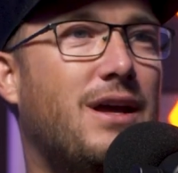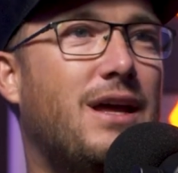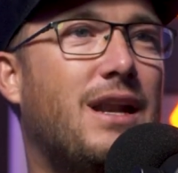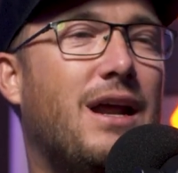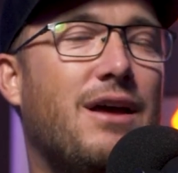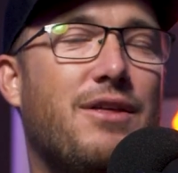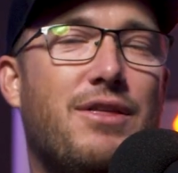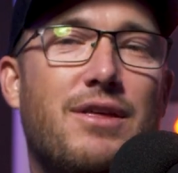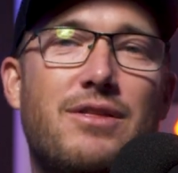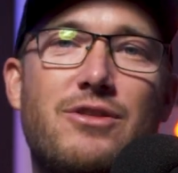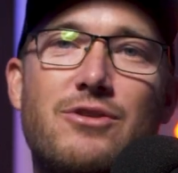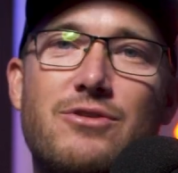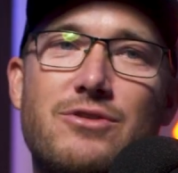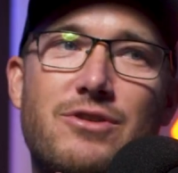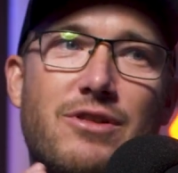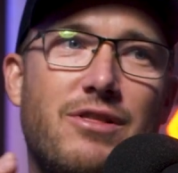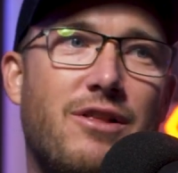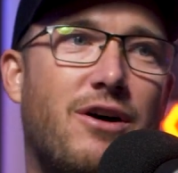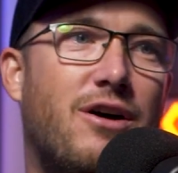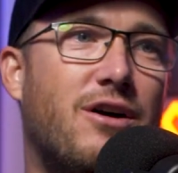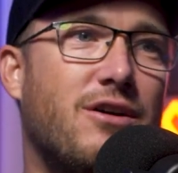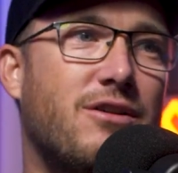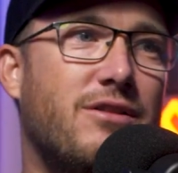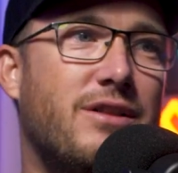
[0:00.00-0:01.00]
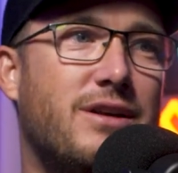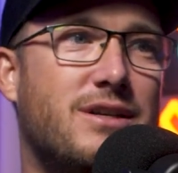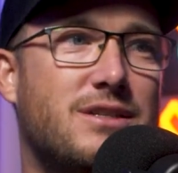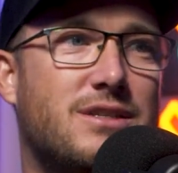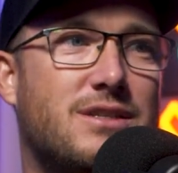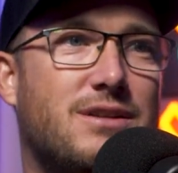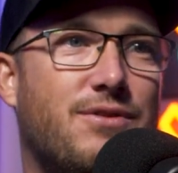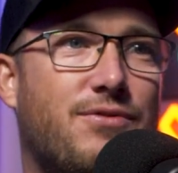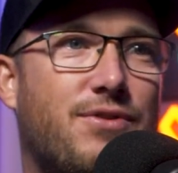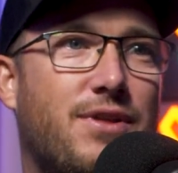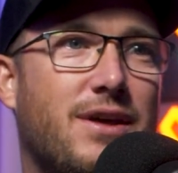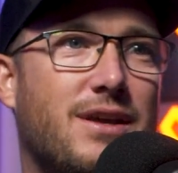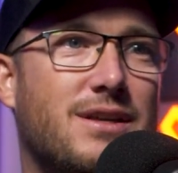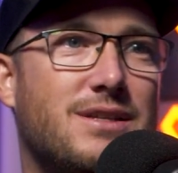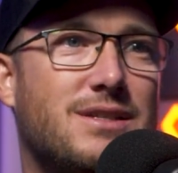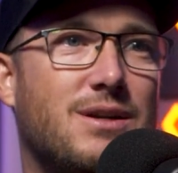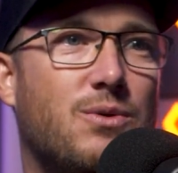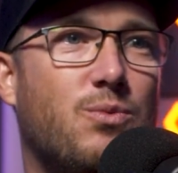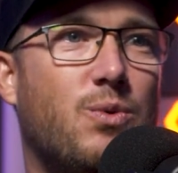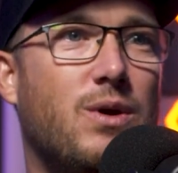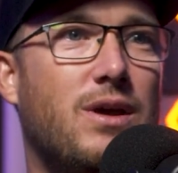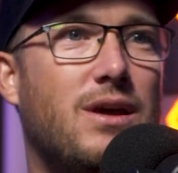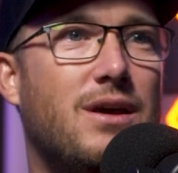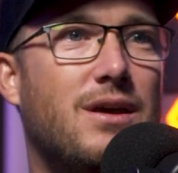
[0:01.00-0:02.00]
And I think there's a long list of things
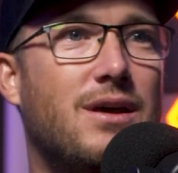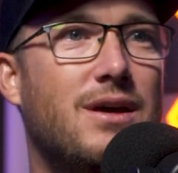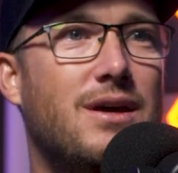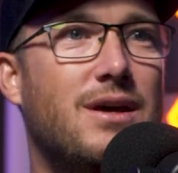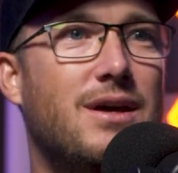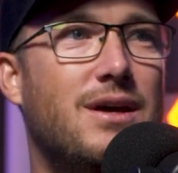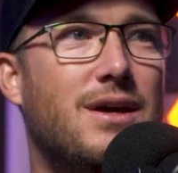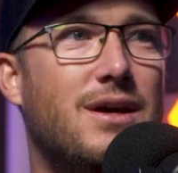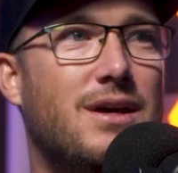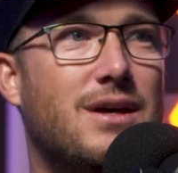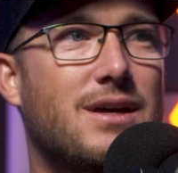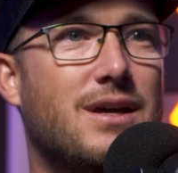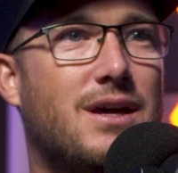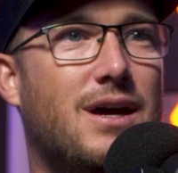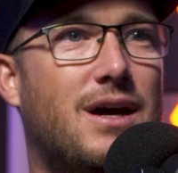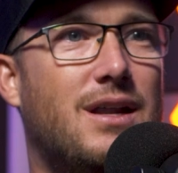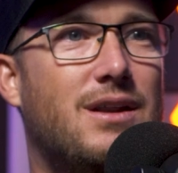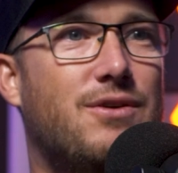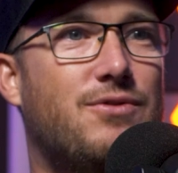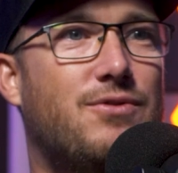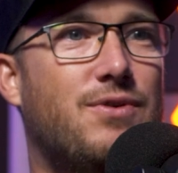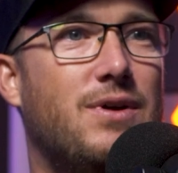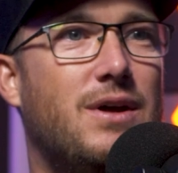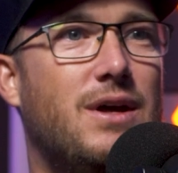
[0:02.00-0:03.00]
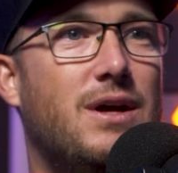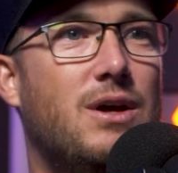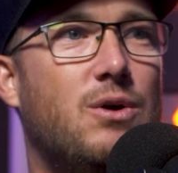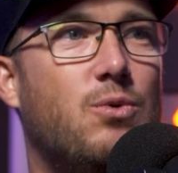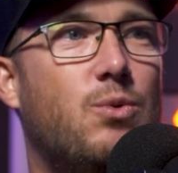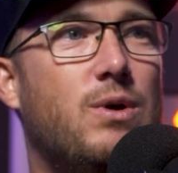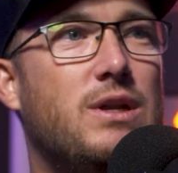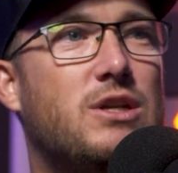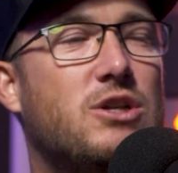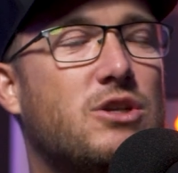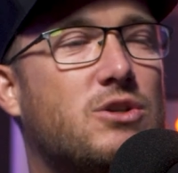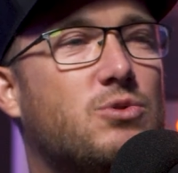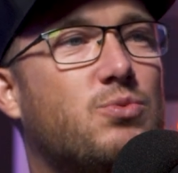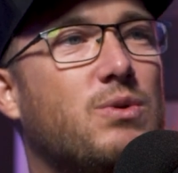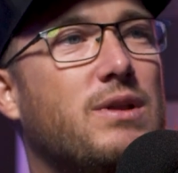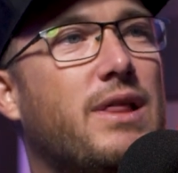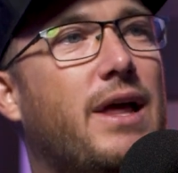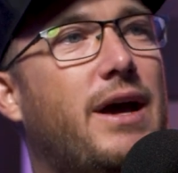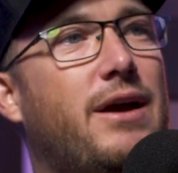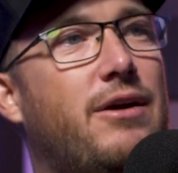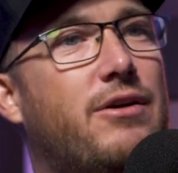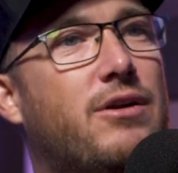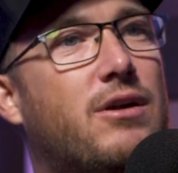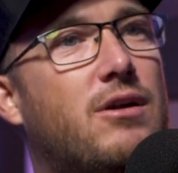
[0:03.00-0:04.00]
that we just
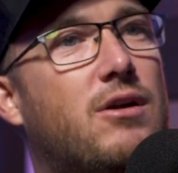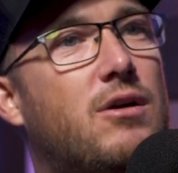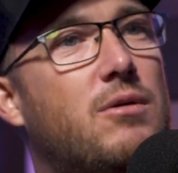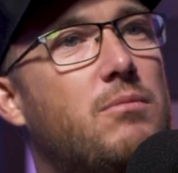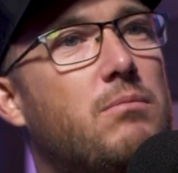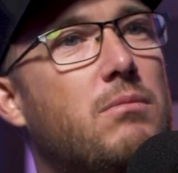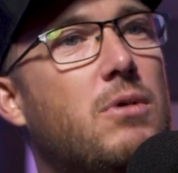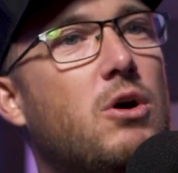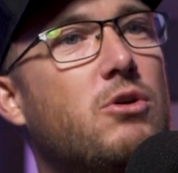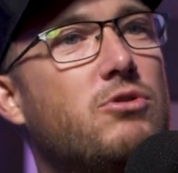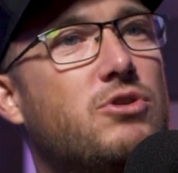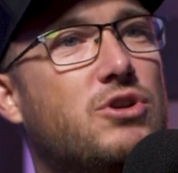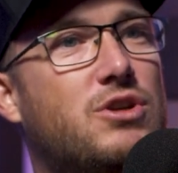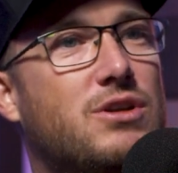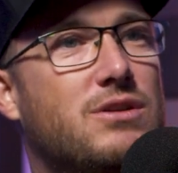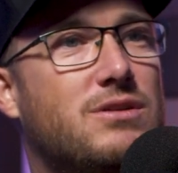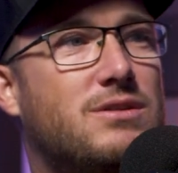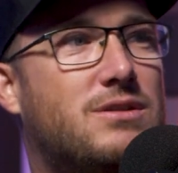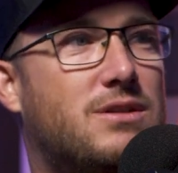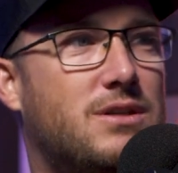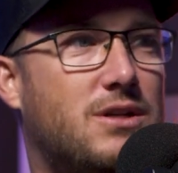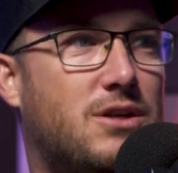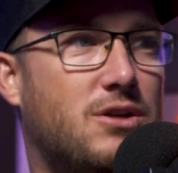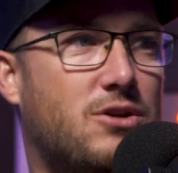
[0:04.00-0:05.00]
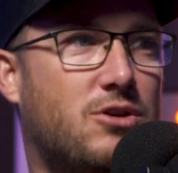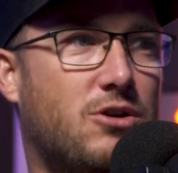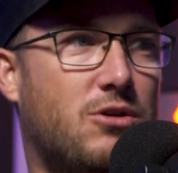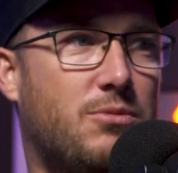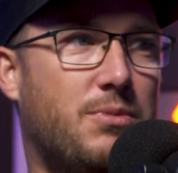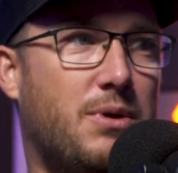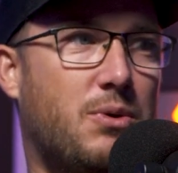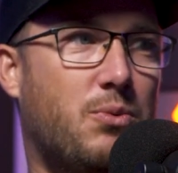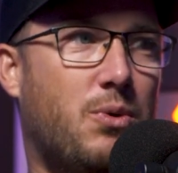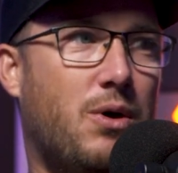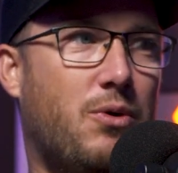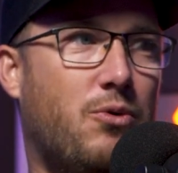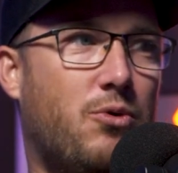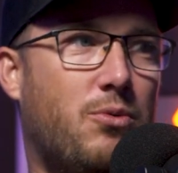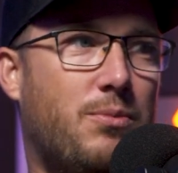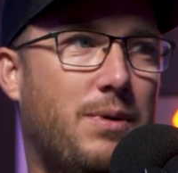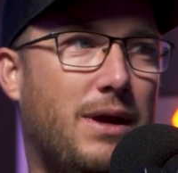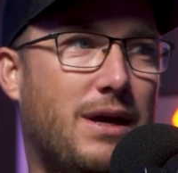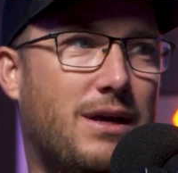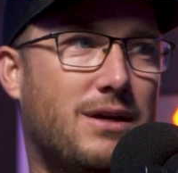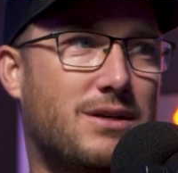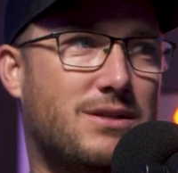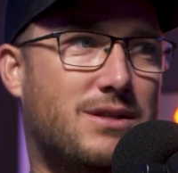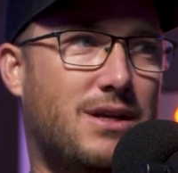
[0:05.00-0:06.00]
rely on our emotions to determine what will
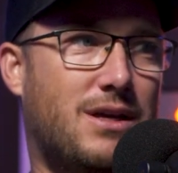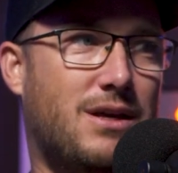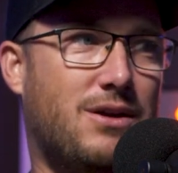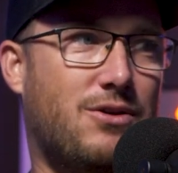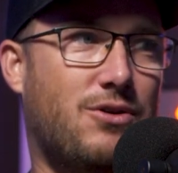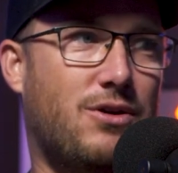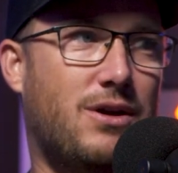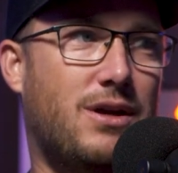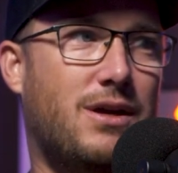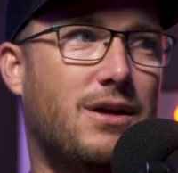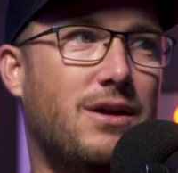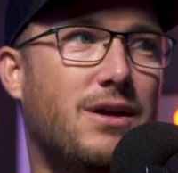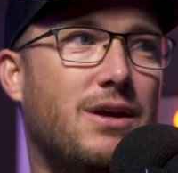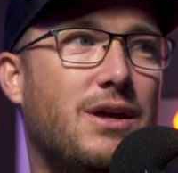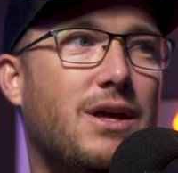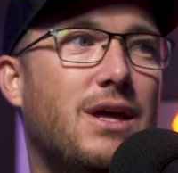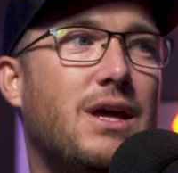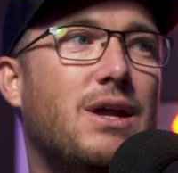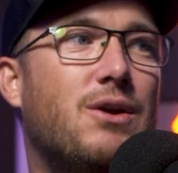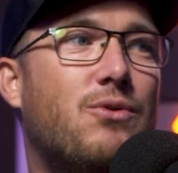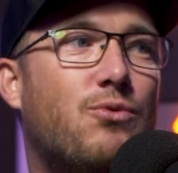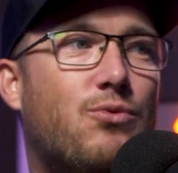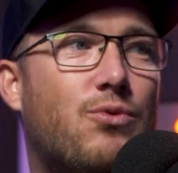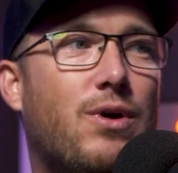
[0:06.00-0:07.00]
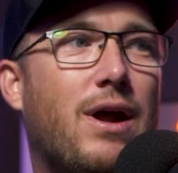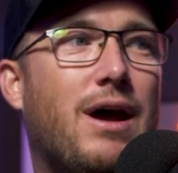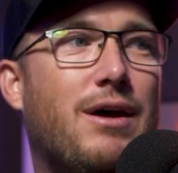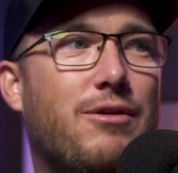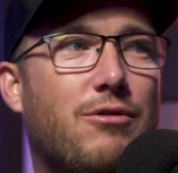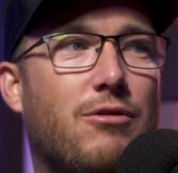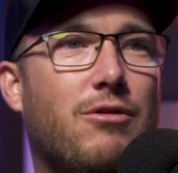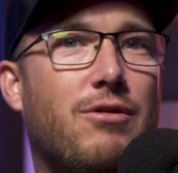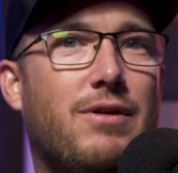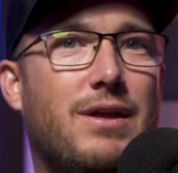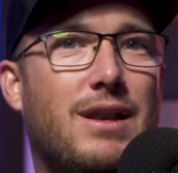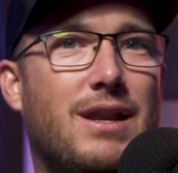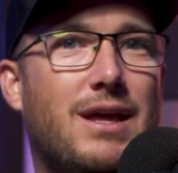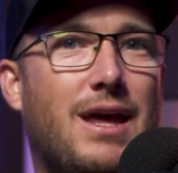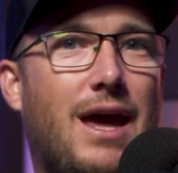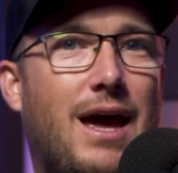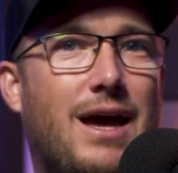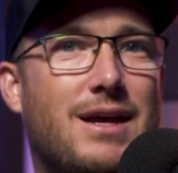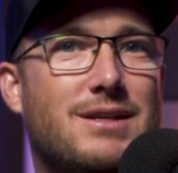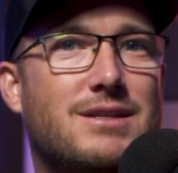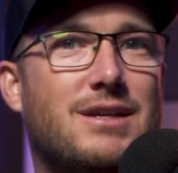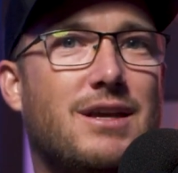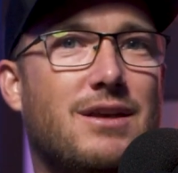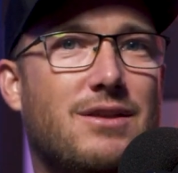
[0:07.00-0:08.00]
make us angry, rather than
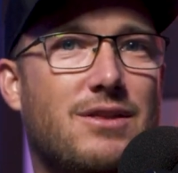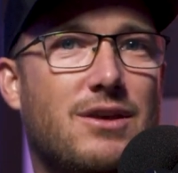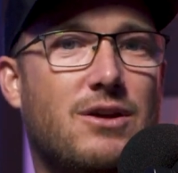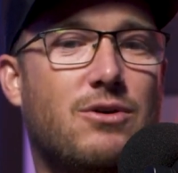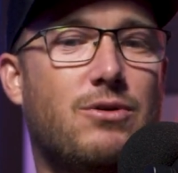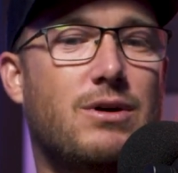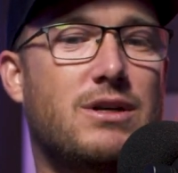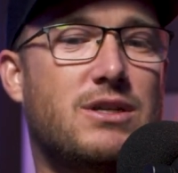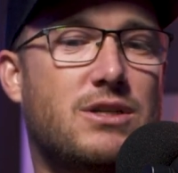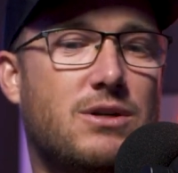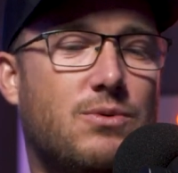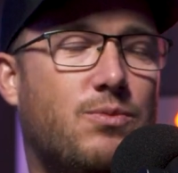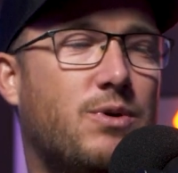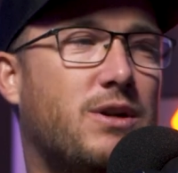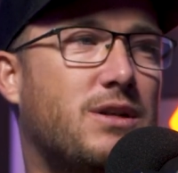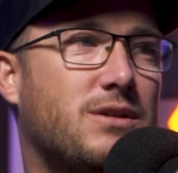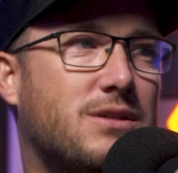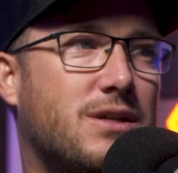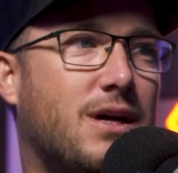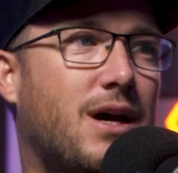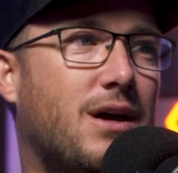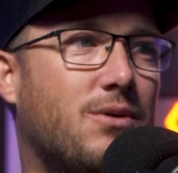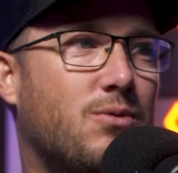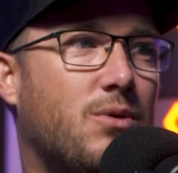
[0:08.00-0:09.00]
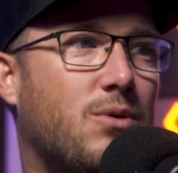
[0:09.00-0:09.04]
asking the question, what does God